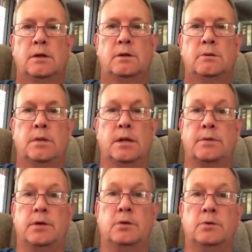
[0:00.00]

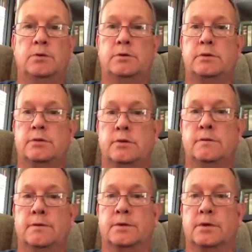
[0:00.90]
maybe you lose the
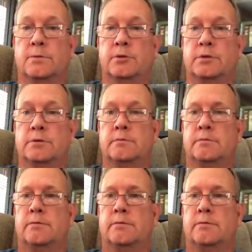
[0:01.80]
suit for some reason.